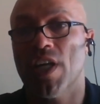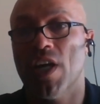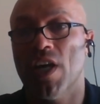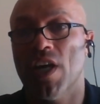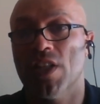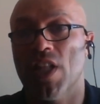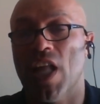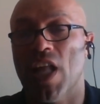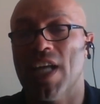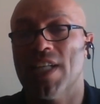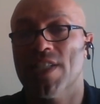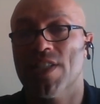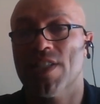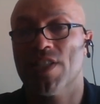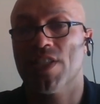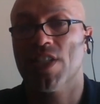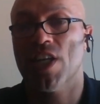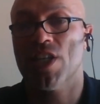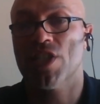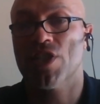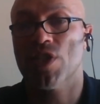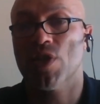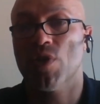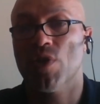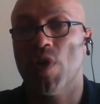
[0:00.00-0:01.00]
online
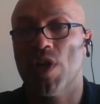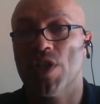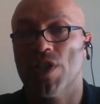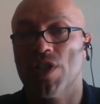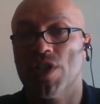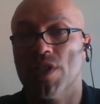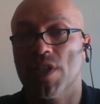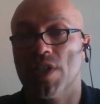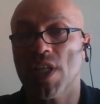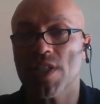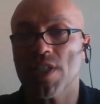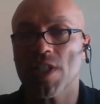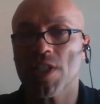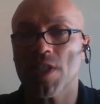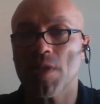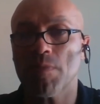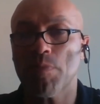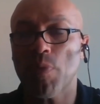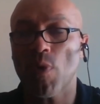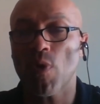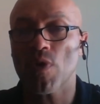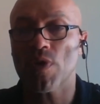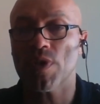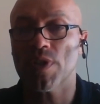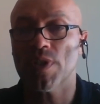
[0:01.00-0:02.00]
discussion questions because it's
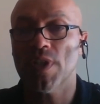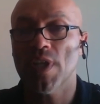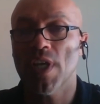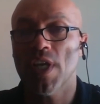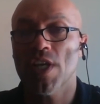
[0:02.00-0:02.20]
important